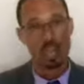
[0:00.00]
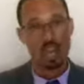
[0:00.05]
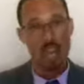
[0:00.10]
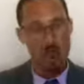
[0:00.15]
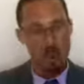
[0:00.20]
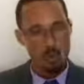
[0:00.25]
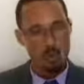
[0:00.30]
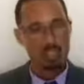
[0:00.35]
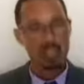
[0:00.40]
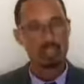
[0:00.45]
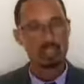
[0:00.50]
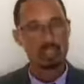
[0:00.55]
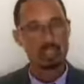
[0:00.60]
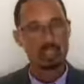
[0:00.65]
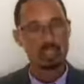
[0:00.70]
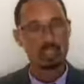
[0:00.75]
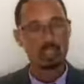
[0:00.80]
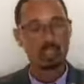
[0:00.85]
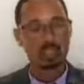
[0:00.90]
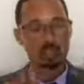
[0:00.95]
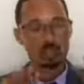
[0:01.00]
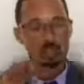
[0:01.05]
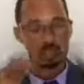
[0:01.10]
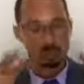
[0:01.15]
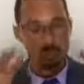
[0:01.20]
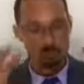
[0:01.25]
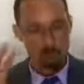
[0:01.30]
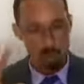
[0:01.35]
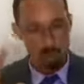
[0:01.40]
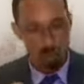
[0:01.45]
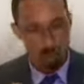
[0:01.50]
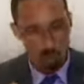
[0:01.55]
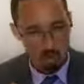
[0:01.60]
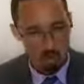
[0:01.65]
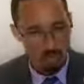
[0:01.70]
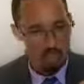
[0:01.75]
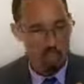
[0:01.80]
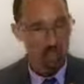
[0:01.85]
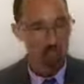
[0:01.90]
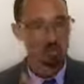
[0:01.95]
However, the most
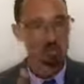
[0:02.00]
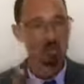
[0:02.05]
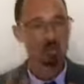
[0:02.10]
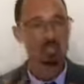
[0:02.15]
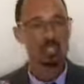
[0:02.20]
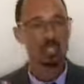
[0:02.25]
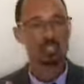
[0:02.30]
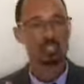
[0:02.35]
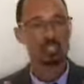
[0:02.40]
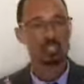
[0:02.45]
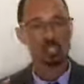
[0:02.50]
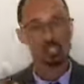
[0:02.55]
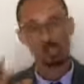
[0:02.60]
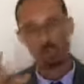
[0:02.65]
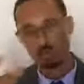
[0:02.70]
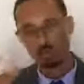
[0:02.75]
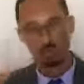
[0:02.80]
widely used criteria